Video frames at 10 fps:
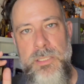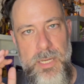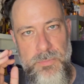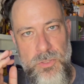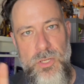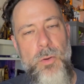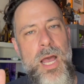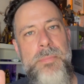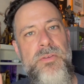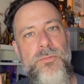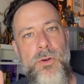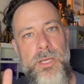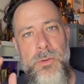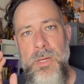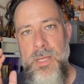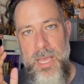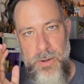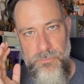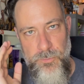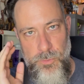I'm so happy for you,
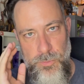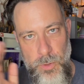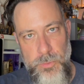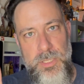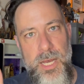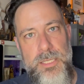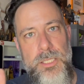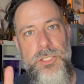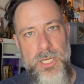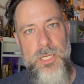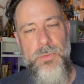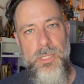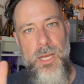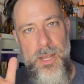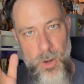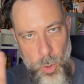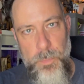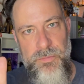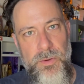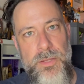and for those guys, I hope
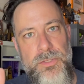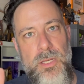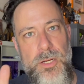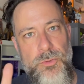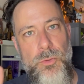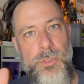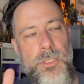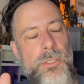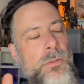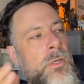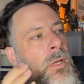it funds. I truly do.